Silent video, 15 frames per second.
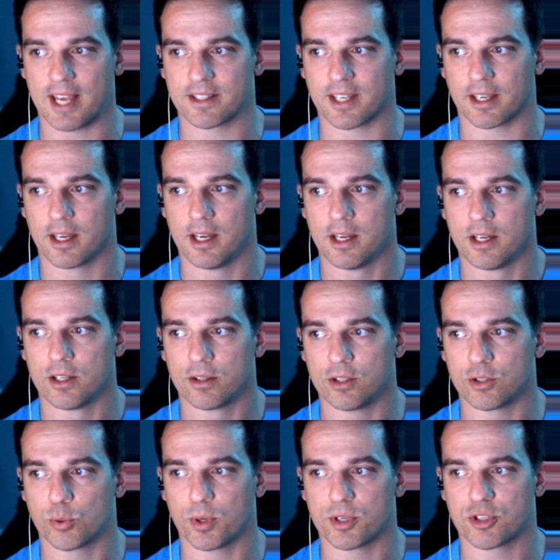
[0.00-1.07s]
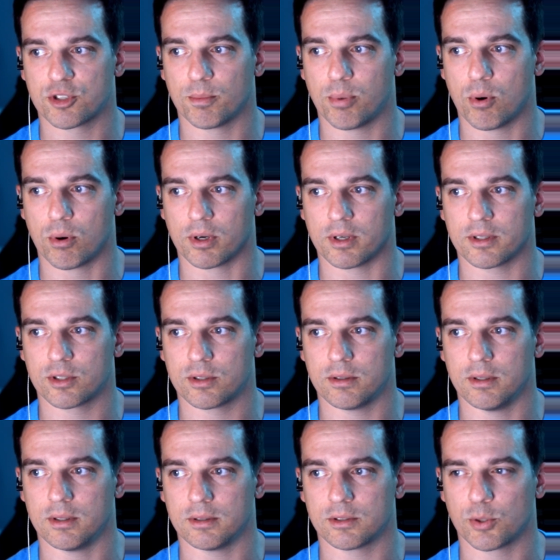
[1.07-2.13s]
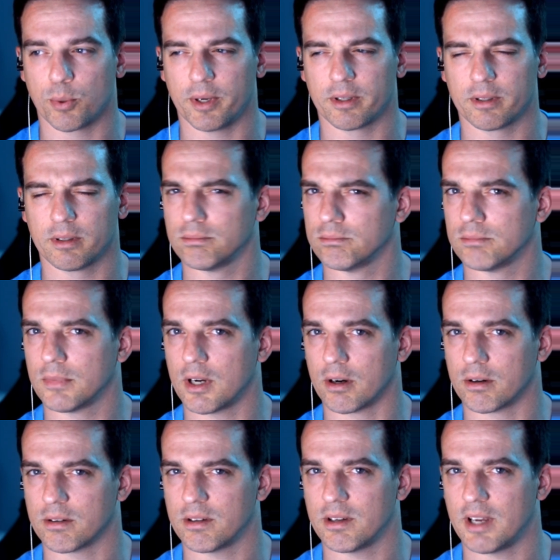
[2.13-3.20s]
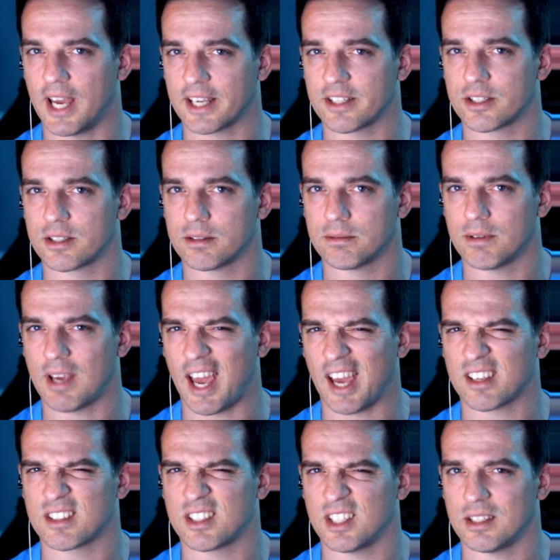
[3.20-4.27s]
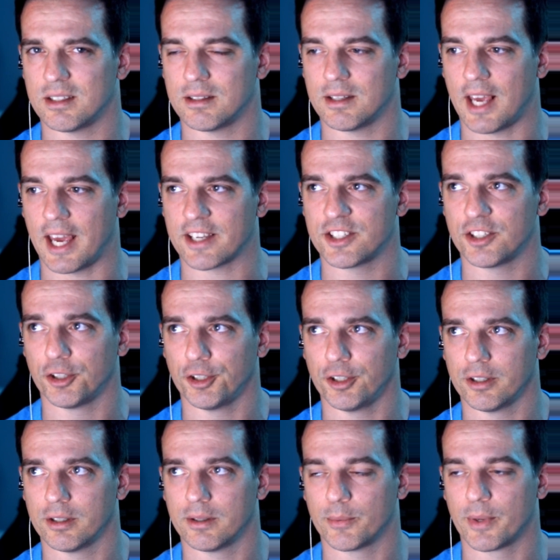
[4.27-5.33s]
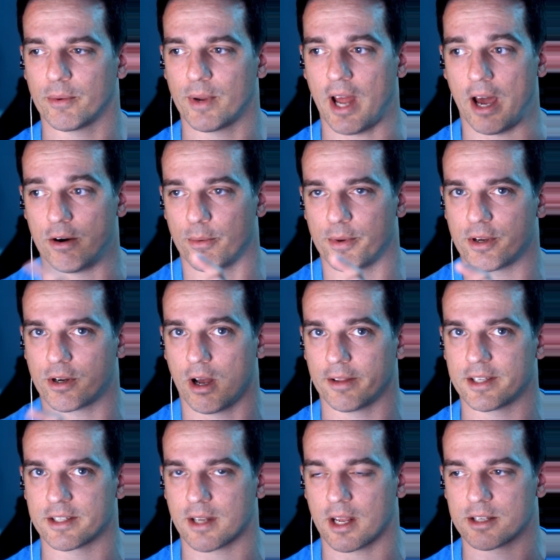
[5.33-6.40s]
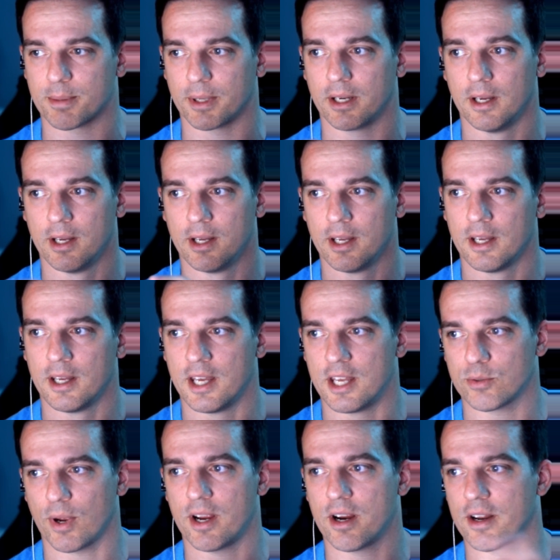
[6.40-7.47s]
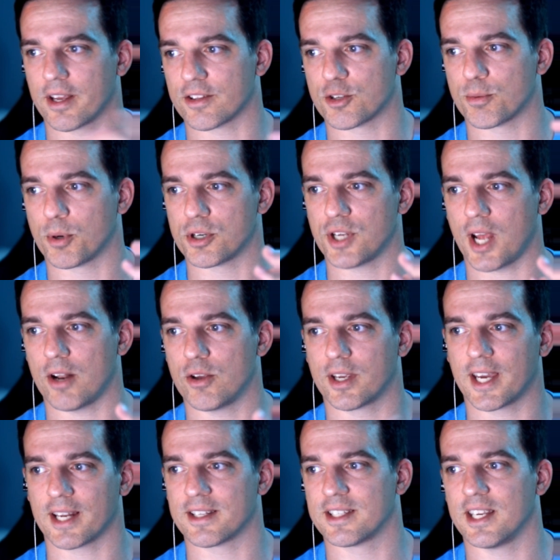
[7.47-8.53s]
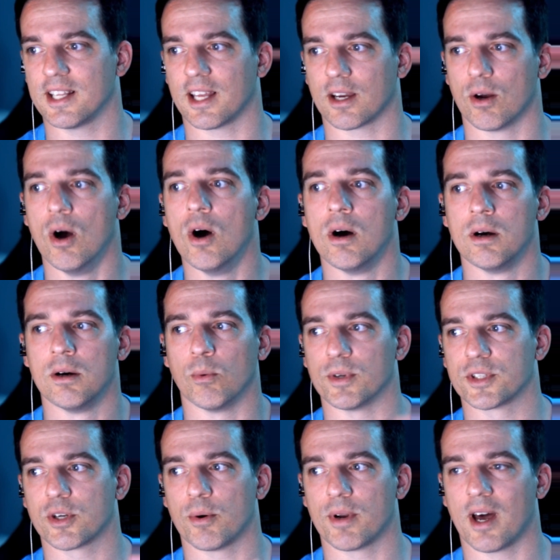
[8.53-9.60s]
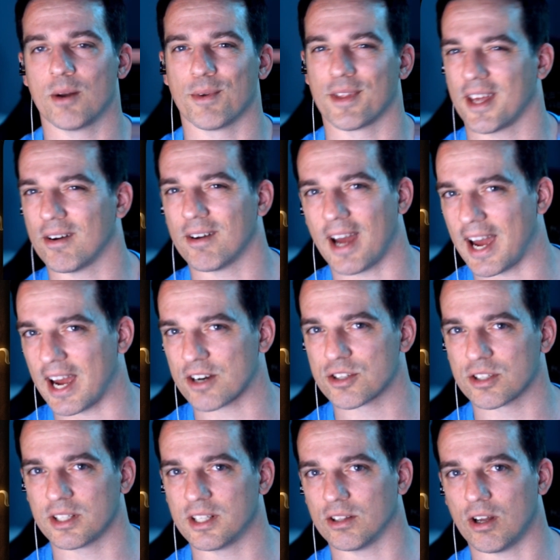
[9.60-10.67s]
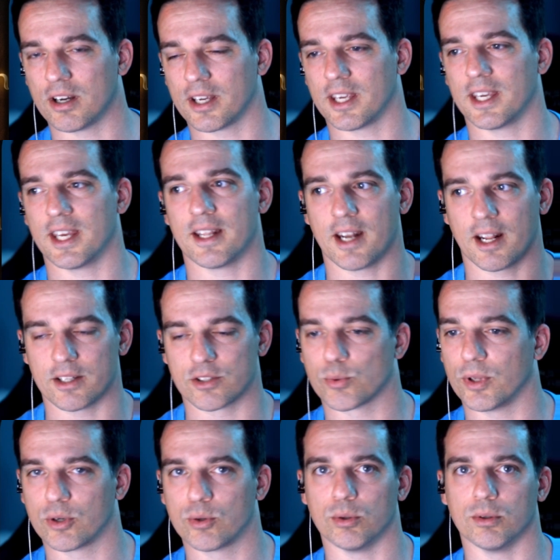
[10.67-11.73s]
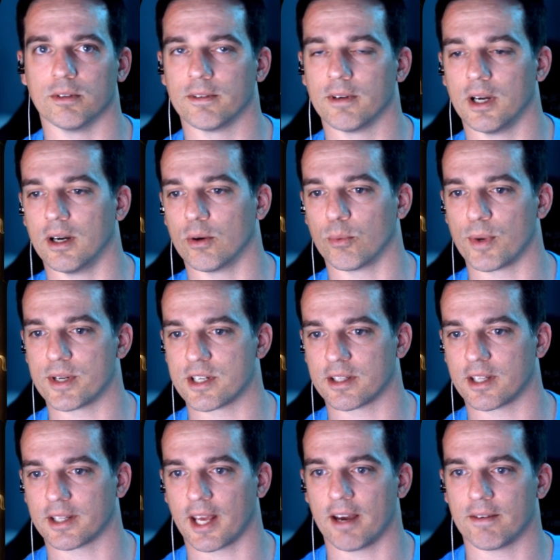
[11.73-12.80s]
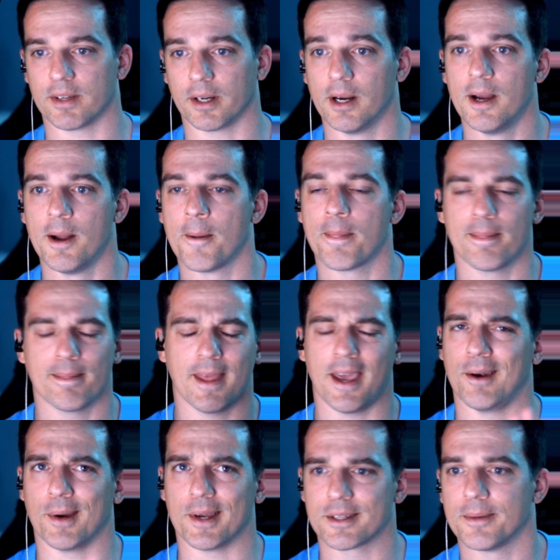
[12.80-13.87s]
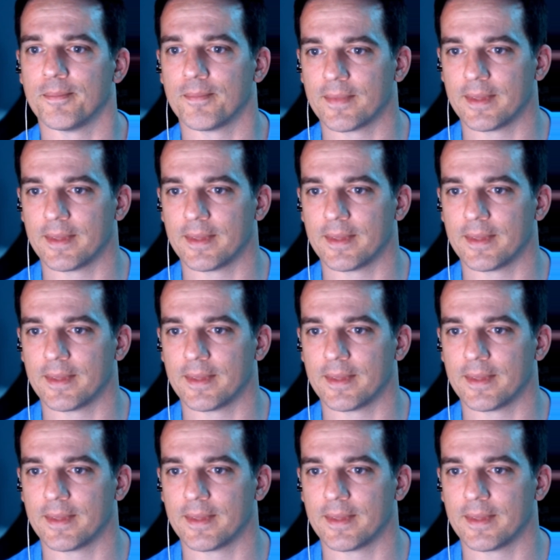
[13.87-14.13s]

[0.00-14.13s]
has like the Twitch support Twitter or Exeter. What I don't know what you call it these days, but it's right here. You got the support channel. You can kind of see like what's going on without actually logging in. It's a really cool widget that they have there. Anyways,